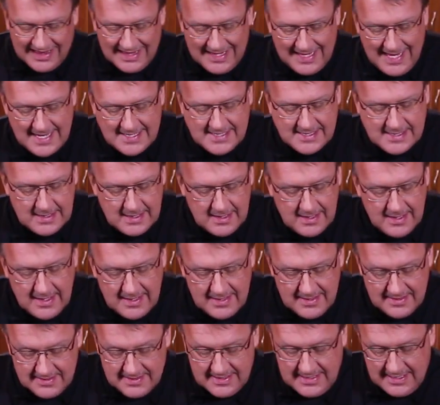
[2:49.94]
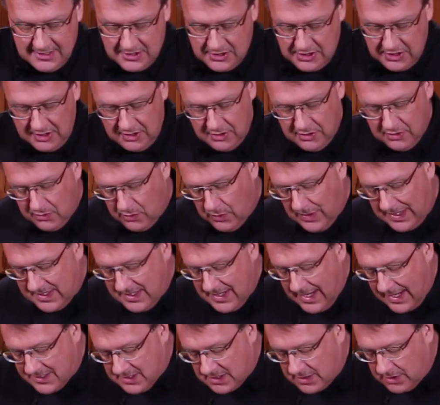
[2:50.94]
lesson in teaching you
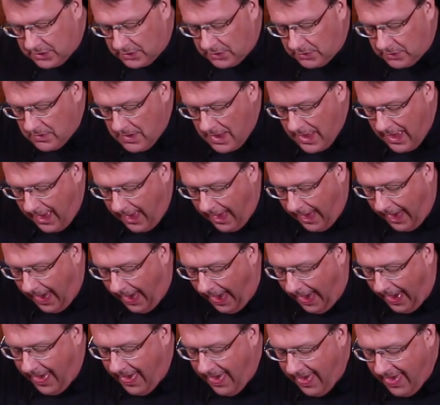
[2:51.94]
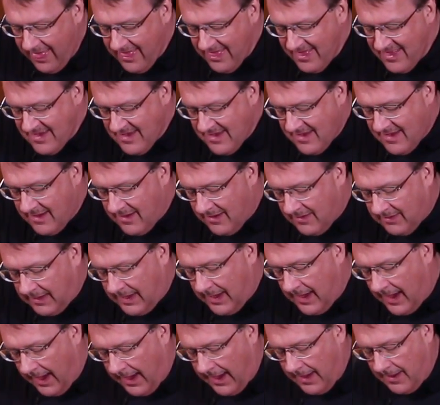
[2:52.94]
what not to do.
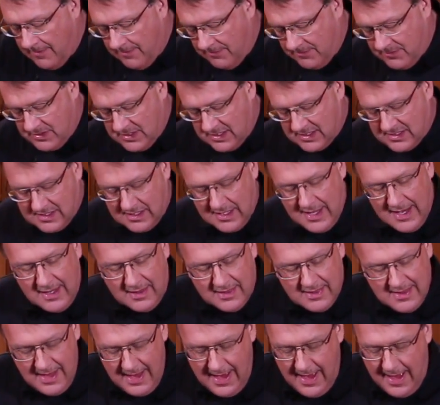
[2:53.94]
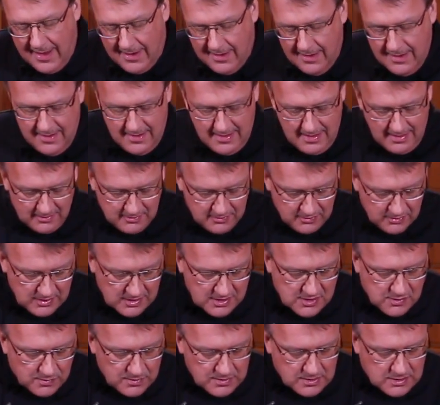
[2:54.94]
Okay, just like that, and I'll do
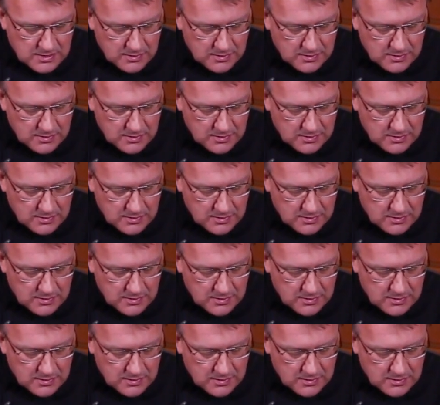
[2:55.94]
this one